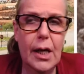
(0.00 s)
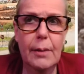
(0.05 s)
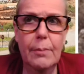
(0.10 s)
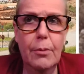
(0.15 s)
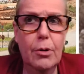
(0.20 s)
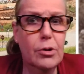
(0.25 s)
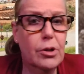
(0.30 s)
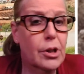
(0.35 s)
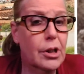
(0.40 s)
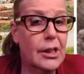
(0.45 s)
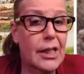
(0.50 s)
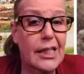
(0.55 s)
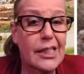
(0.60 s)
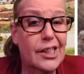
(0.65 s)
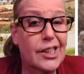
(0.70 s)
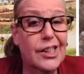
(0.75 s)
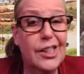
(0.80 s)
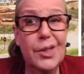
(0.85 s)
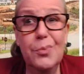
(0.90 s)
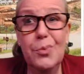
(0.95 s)
Most of the cases
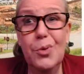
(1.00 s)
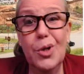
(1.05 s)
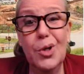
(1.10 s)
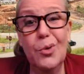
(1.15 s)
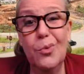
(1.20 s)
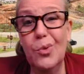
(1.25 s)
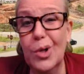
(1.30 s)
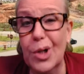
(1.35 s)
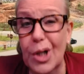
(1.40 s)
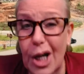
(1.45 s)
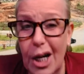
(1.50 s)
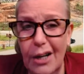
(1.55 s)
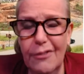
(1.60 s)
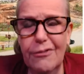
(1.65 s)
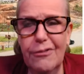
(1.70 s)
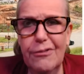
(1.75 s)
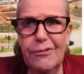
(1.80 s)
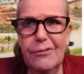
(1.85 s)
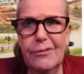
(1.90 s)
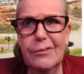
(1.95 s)
in the book were not
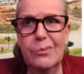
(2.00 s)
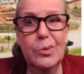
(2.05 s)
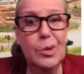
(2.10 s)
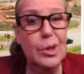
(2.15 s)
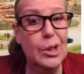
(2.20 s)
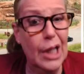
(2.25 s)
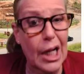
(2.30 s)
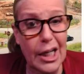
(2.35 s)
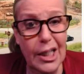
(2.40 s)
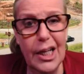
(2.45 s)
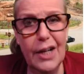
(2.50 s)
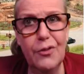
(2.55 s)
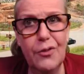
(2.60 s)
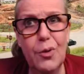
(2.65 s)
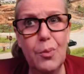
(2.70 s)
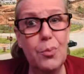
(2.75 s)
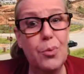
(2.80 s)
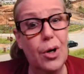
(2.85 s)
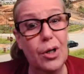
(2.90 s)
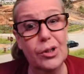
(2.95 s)
were not ever
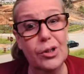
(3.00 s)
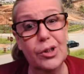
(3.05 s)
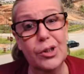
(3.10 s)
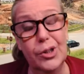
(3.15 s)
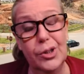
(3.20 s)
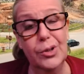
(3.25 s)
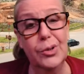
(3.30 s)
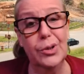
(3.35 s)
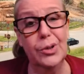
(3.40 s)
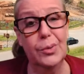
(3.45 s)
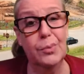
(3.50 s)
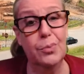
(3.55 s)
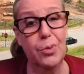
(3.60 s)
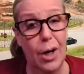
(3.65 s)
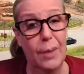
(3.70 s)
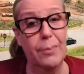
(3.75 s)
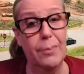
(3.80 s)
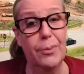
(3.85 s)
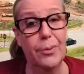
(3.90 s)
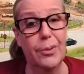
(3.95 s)
prosecuted
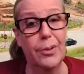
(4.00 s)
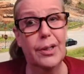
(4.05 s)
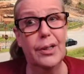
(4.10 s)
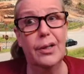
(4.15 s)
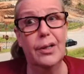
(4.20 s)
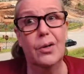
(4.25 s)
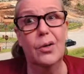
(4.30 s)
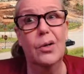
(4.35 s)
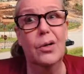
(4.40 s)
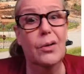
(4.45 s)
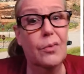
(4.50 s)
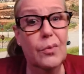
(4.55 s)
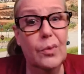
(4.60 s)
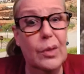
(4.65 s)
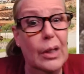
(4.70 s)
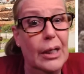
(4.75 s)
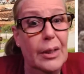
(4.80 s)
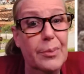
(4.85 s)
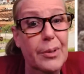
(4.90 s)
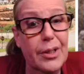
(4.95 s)
properly or uh,
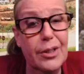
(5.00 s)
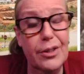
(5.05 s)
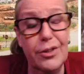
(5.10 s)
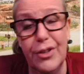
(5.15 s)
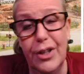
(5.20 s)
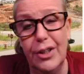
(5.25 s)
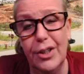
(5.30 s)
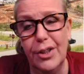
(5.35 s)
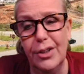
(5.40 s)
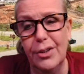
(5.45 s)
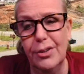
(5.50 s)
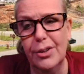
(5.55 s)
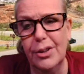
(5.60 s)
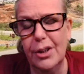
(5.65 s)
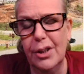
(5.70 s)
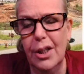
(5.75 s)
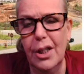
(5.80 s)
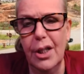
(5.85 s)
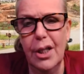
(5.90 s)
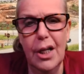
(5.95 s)
anybody is found guilty.
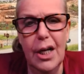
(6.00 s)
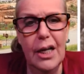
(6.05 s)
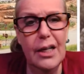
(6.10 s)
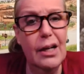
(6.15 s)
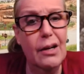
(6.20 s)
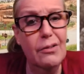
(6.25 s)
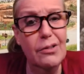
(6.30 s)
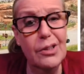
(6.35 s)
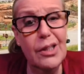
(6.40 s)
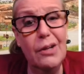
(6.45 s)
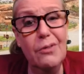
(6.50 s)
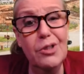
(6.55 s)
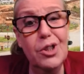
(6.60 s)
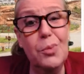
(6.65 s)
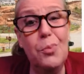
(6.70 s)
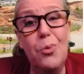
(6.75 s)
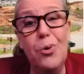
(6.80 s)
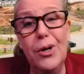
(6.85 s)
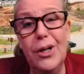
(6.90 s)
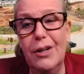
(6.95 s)
And I, that was the
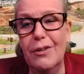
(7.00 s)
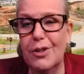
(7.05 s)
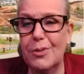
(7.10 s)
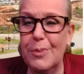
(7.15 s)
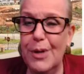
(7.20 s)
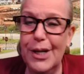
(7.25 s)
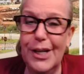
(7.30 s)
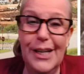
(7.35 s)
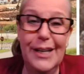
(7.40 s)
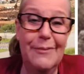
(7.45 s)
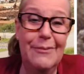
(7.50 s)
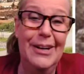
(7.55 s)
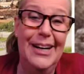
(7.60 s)
point I was making.